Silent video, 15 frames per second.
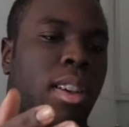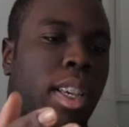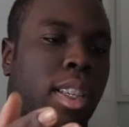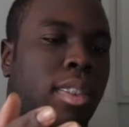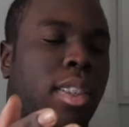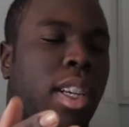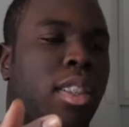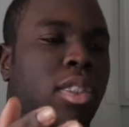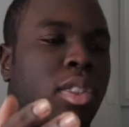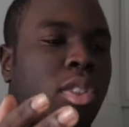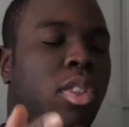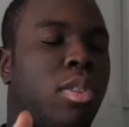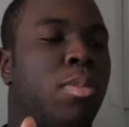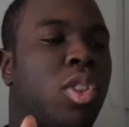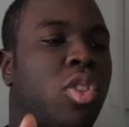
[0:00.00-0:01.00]
excited to
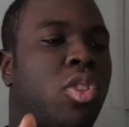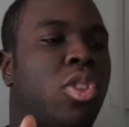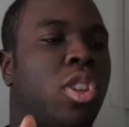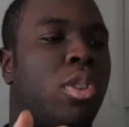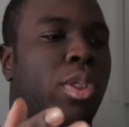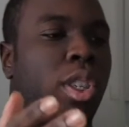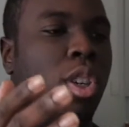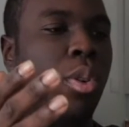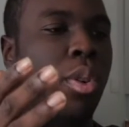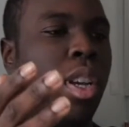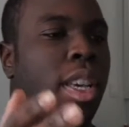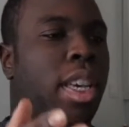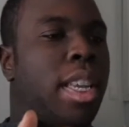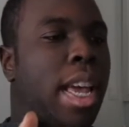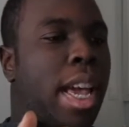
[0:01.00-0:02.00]
see Mysterio
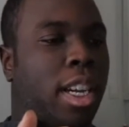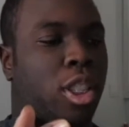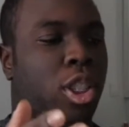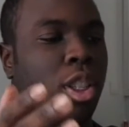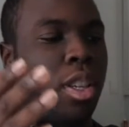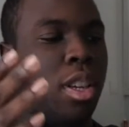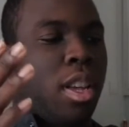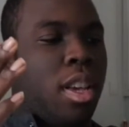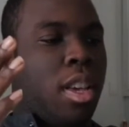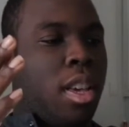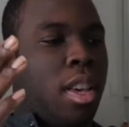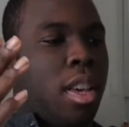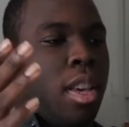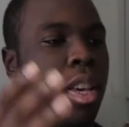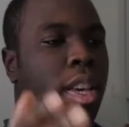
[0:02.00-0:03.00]
in action
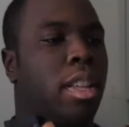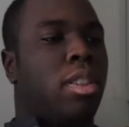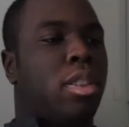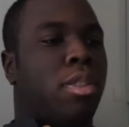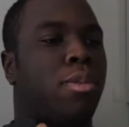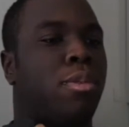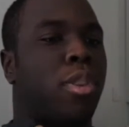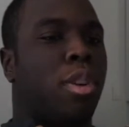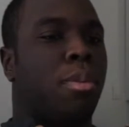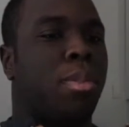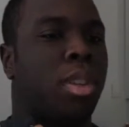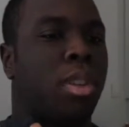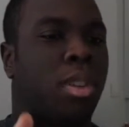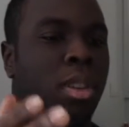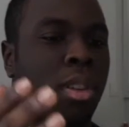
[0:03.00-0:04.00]
in this
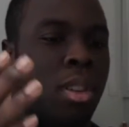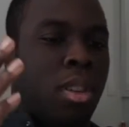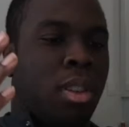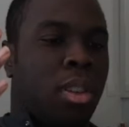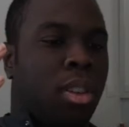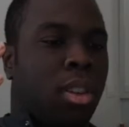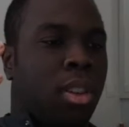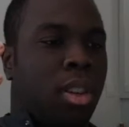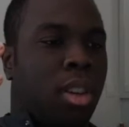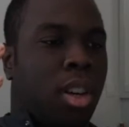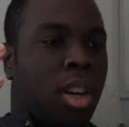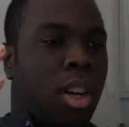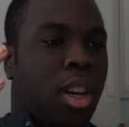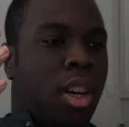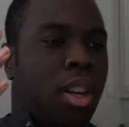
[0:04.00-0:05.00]
film.
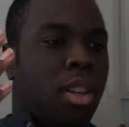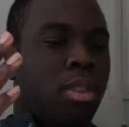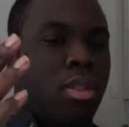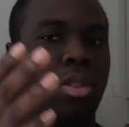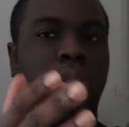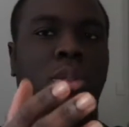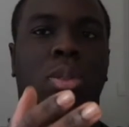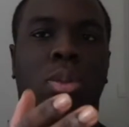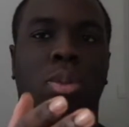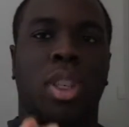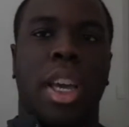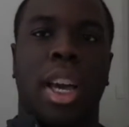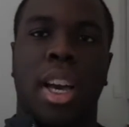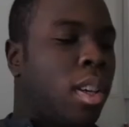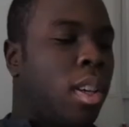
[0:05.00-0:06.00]
So
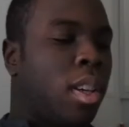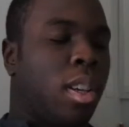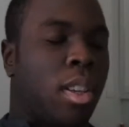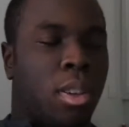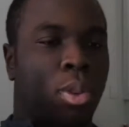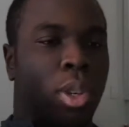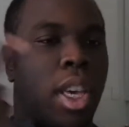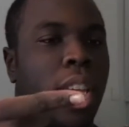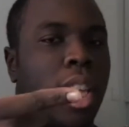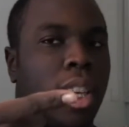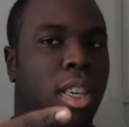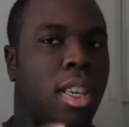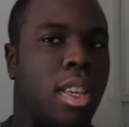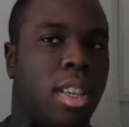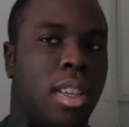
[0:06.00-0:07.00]
yeah,
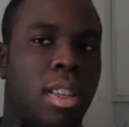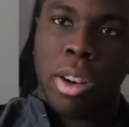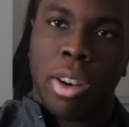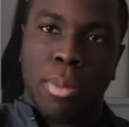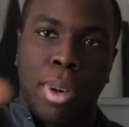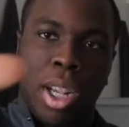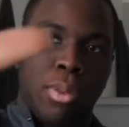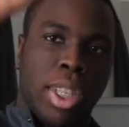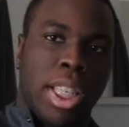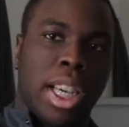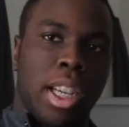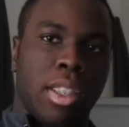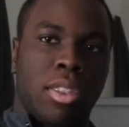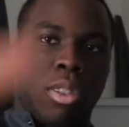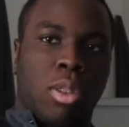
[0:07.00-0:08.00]
okay. Oh, by the way,
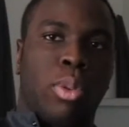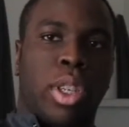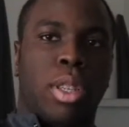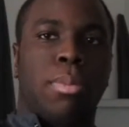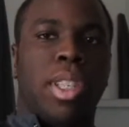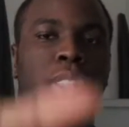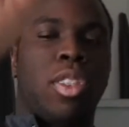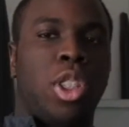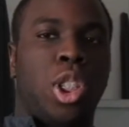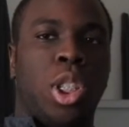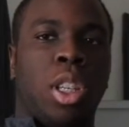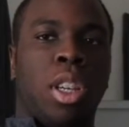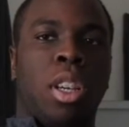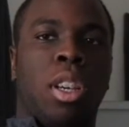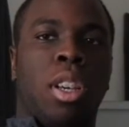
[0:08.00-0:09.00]
guys, quick
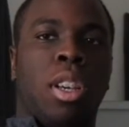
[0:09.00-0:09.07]
message.